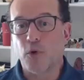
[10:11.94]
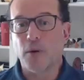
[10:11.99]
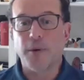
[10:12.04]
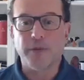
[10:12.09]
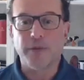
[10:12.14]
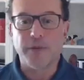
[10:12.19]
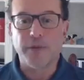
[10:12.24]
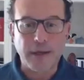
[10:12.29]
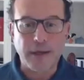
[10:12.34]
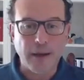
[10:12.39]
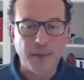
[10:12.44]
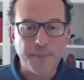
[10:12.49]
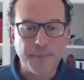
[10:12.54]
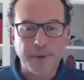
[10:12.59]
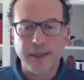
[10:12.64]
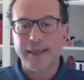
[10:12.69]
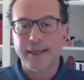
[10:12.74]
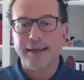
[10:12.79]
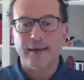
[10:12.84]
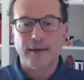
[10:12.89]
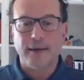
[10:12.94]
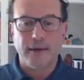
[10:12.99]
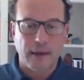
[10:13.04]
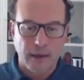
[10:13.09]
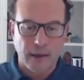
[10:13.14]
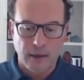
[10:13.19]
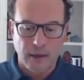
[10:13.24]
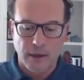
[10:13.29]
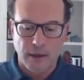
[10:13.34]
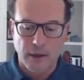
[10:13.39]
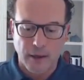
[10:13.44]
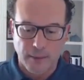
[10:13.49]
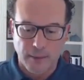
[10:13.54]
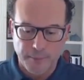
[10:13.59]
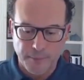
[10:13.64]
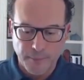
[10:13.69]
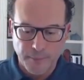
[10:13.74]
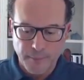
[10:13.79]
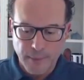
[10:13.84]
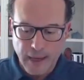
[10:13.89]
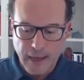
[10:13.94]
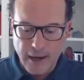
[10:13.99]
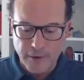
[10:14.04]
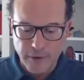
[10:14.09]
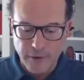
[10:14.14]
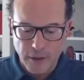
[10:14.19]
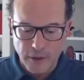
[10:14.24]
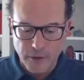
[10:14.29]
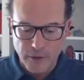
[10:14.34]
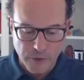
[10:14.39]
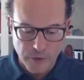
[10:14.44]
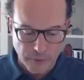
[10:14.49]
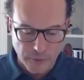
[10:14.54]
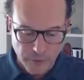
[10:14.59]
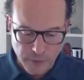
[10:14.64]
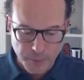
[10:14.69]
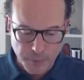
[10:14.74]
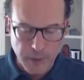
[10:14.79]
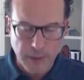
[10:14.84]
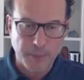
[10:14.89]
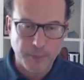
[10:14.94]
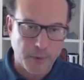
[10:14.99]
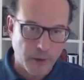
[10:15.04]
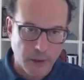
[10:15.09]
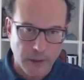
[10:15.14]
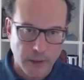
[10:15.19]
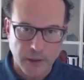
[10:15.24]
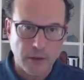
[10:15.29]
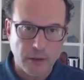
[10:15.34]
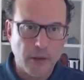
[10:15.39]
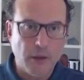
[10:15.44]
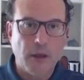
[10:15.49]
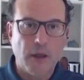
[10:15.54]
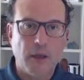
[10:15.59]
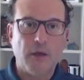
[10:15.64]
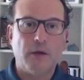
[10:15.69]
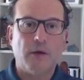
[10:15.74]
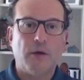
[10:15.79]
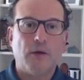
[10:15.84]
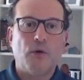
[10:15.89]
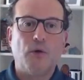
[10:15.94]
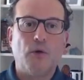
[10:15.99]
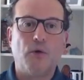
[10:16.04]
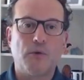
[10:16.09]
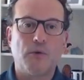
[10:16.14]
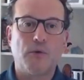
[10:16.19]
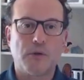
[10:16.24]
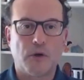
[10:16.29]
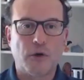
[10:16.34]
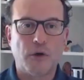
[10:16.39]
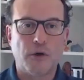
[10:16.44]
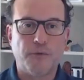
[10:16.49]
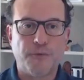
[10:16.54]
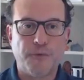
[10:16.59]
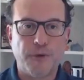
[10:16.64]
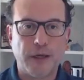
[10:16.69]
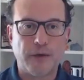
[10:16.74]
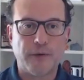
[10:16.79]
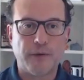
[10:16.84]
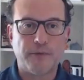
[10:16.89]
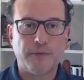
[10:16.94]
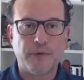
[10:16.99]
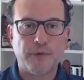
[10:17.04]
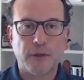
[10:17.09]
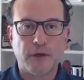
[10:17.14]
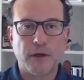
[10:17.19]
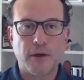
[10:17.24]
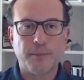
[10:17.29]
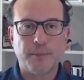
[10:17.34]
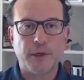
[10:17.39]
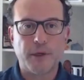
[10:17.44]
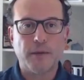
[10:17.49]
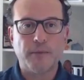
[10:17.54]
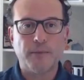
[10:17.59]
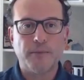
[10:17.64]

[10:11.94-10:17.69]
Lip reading: about the company and how you all service people and who's a good fit for the company.